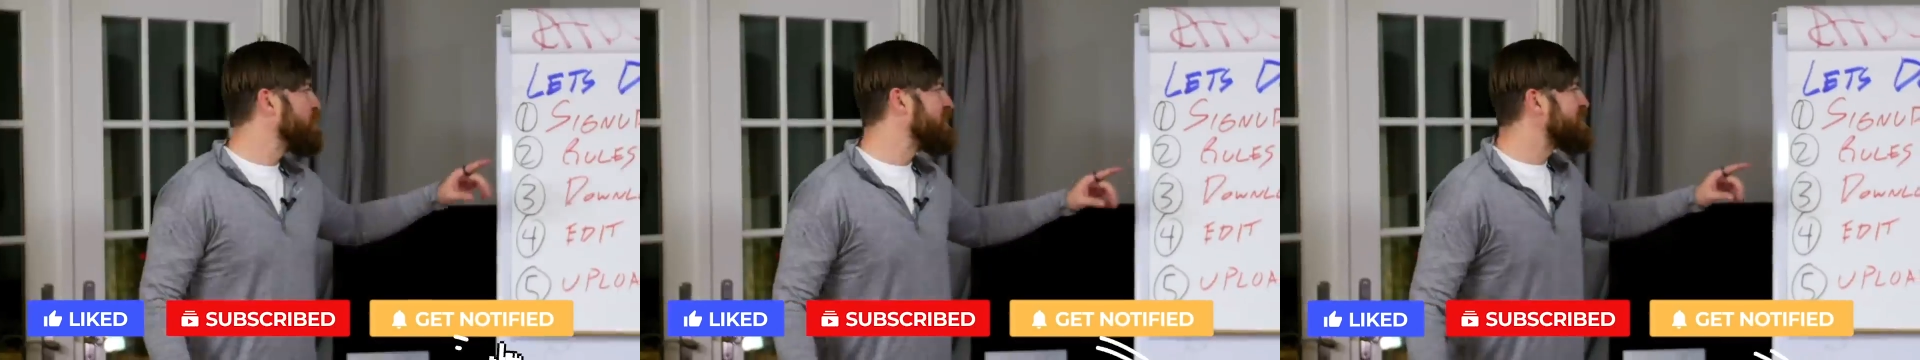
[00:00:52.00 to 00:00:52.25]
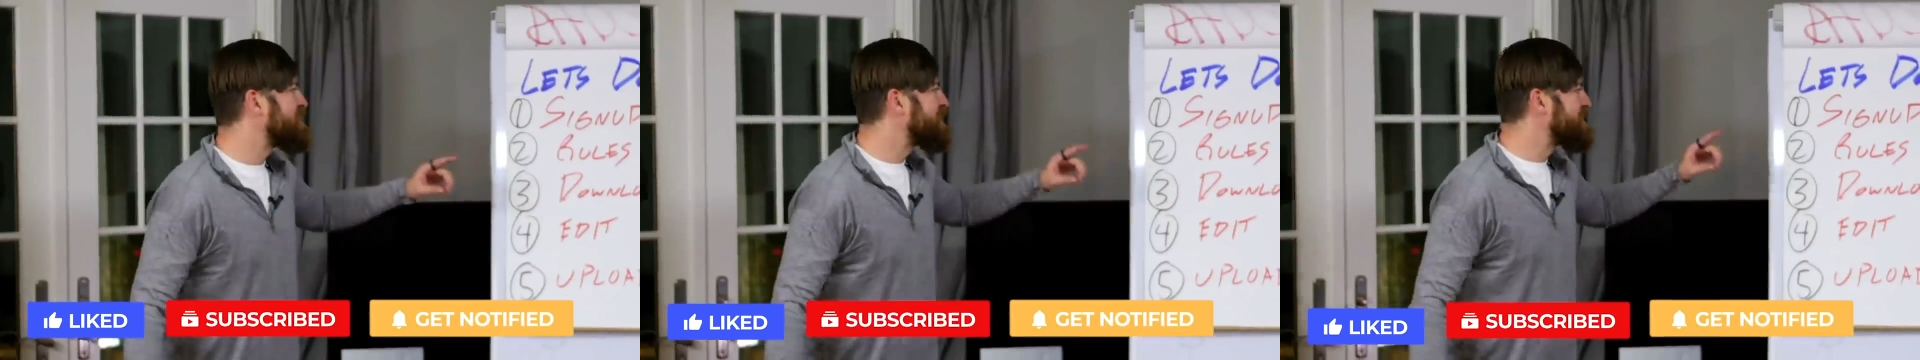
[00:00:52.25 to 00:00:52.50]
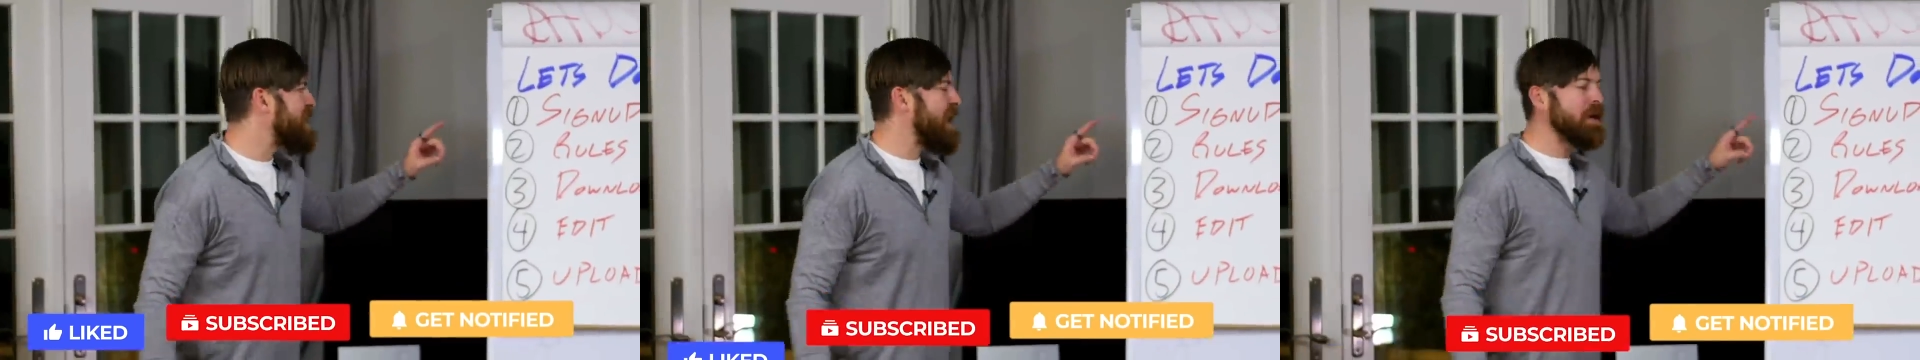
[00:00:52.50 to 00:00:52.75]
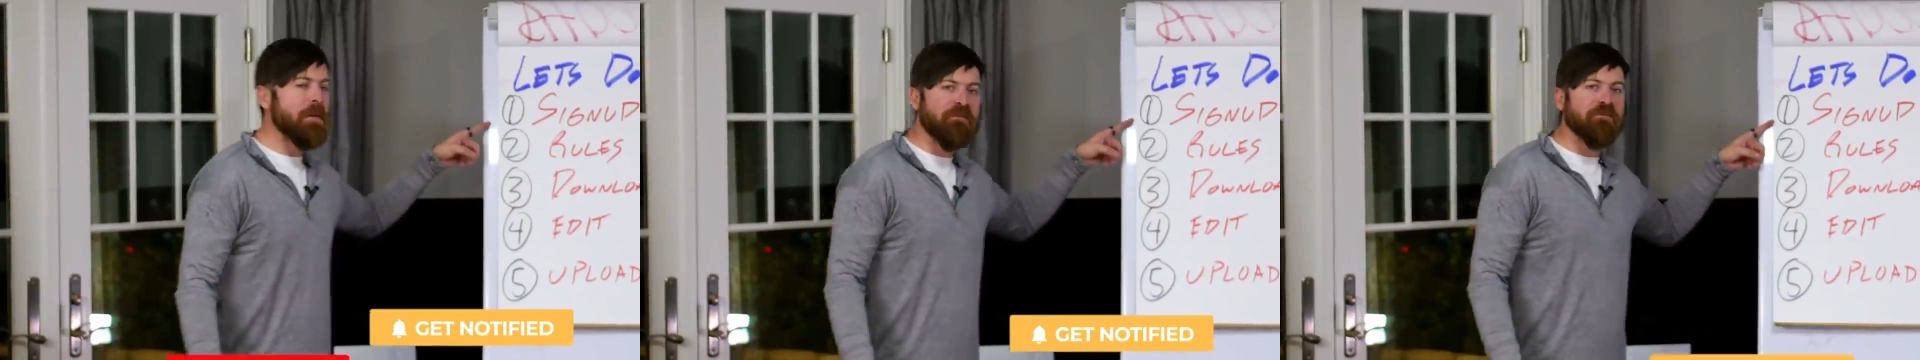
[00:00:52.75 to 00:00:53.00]
You need to
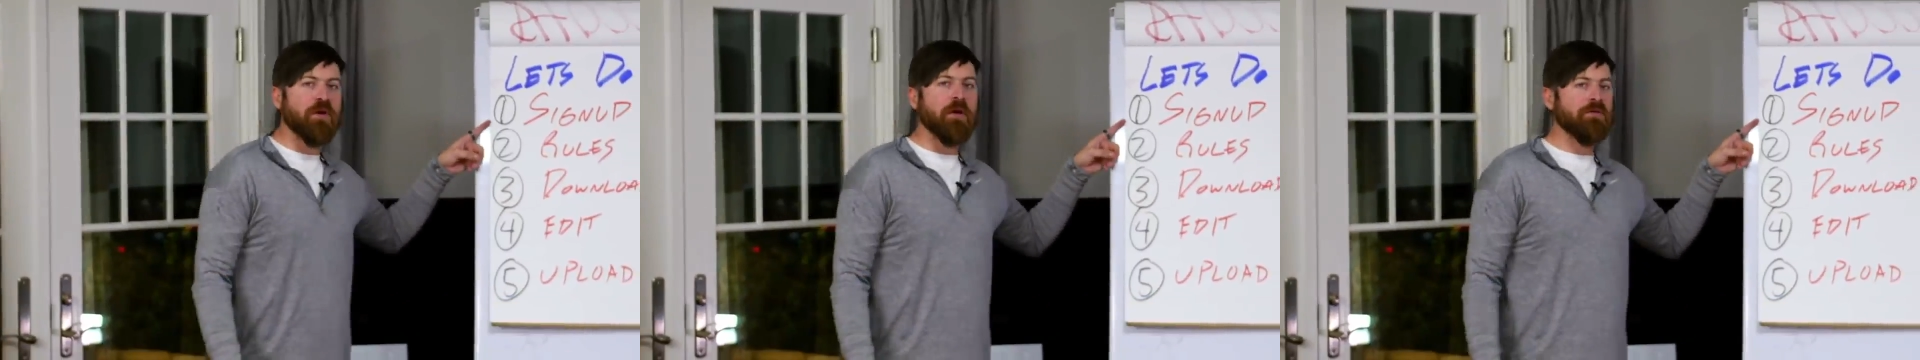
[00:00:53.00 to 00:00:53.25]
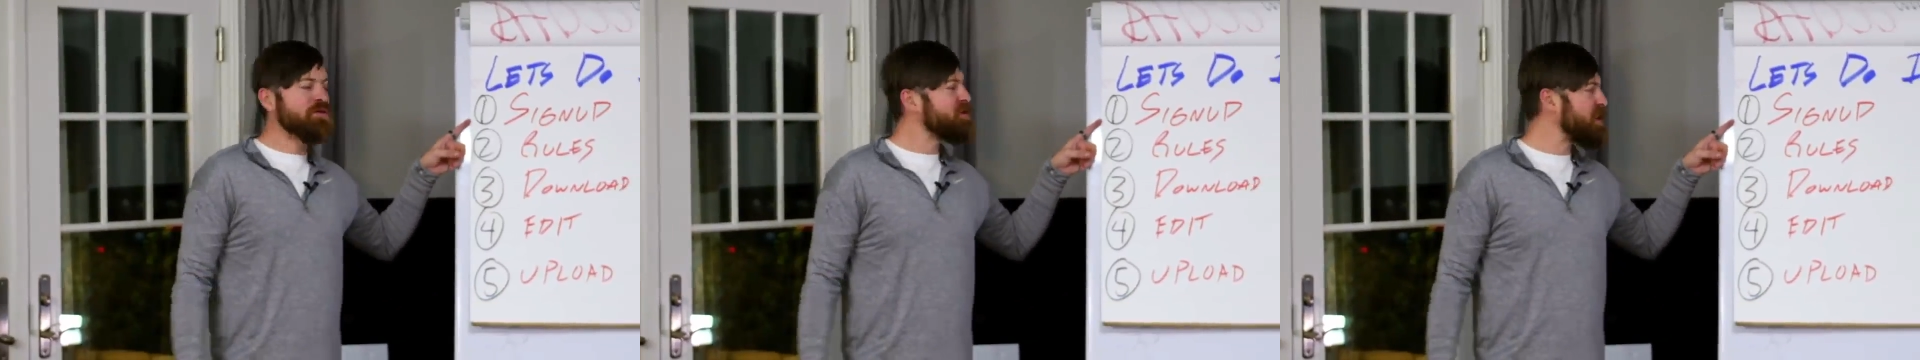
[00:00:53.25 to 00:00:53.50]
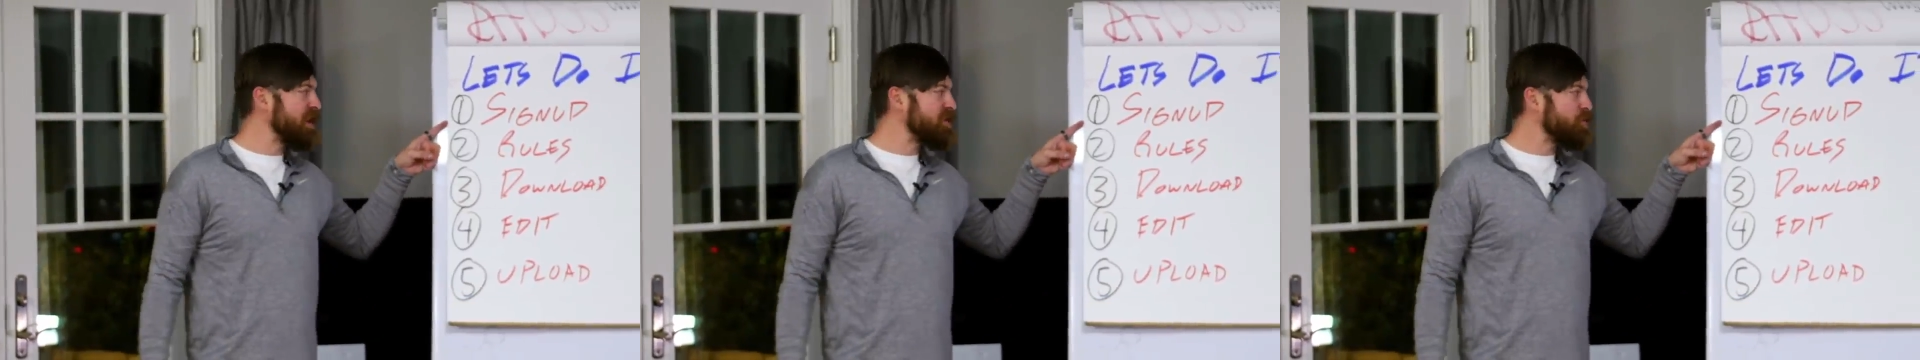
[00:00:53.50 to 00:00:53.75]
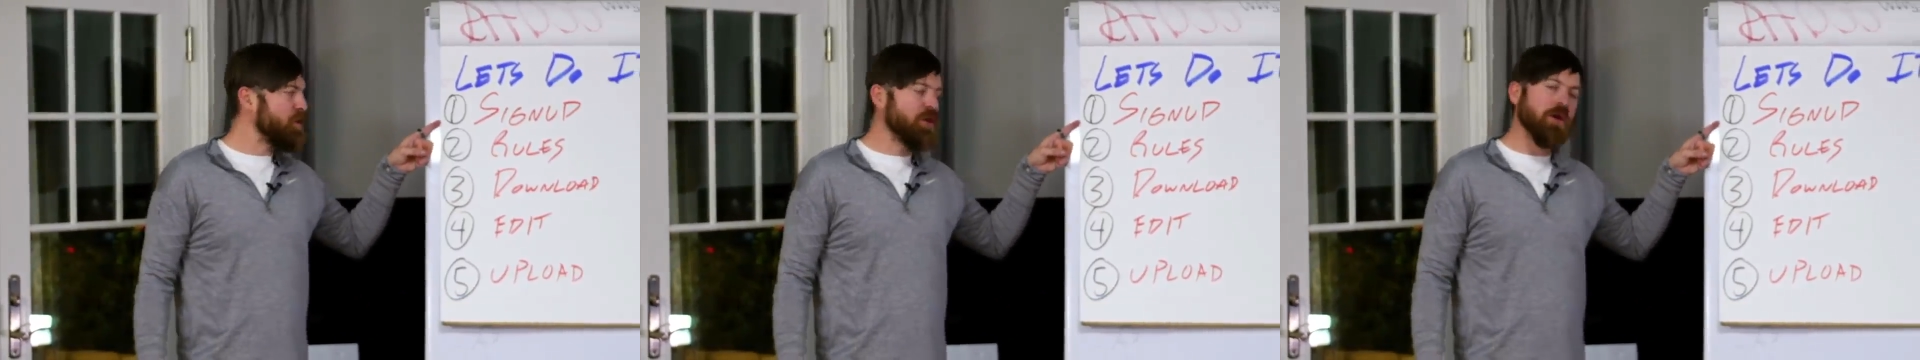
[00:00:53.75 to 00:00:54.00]
sign up for other sites
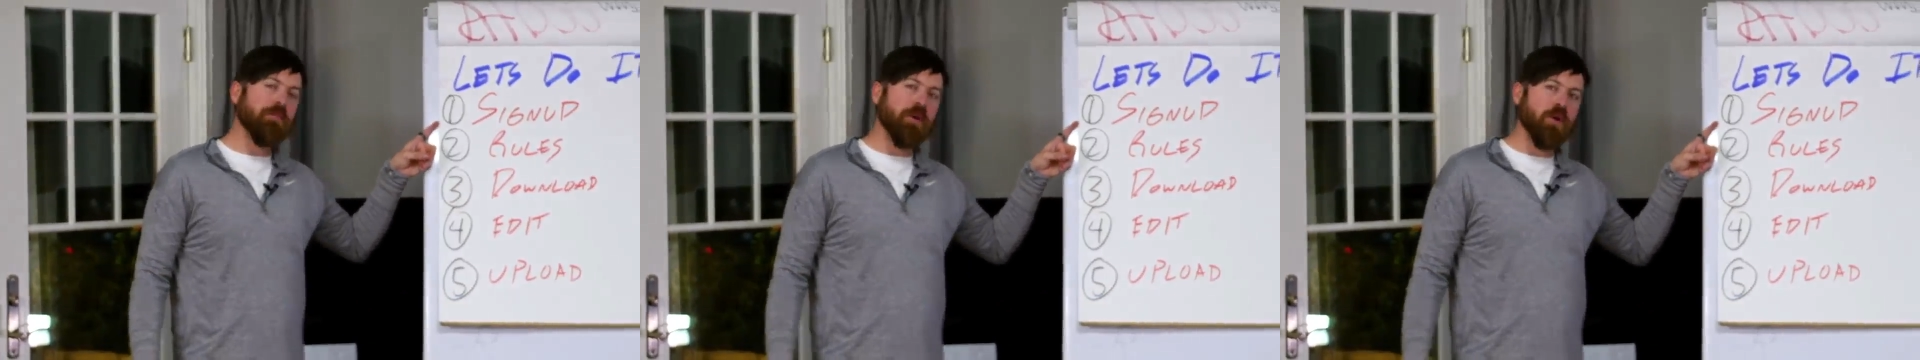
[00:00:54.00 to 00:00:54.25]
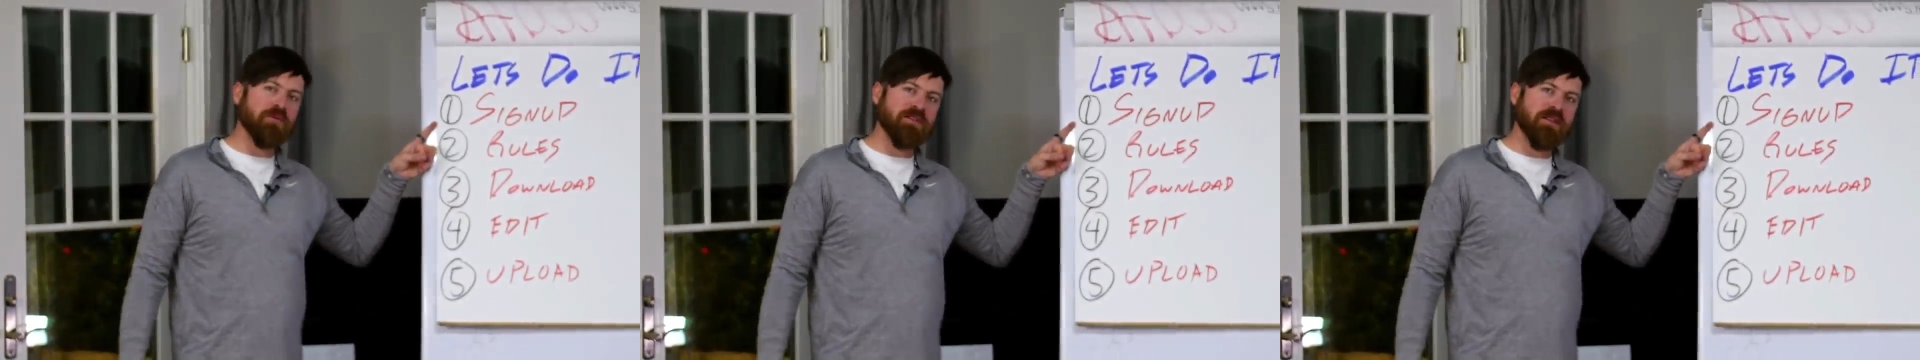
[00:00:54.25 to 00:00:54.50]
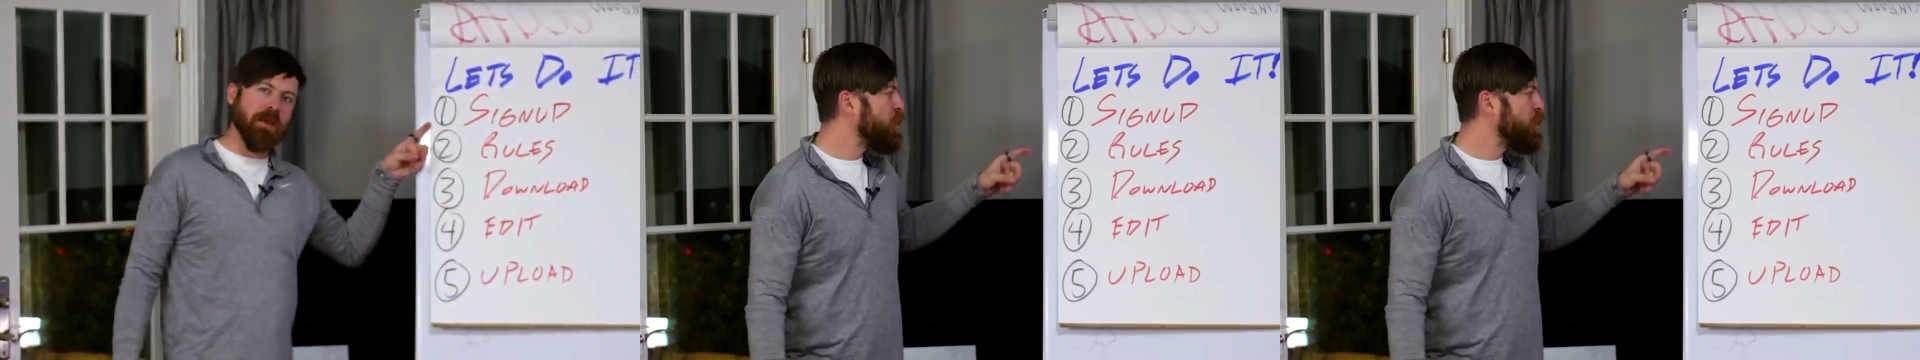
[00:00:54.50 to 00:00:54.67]
where you can post them.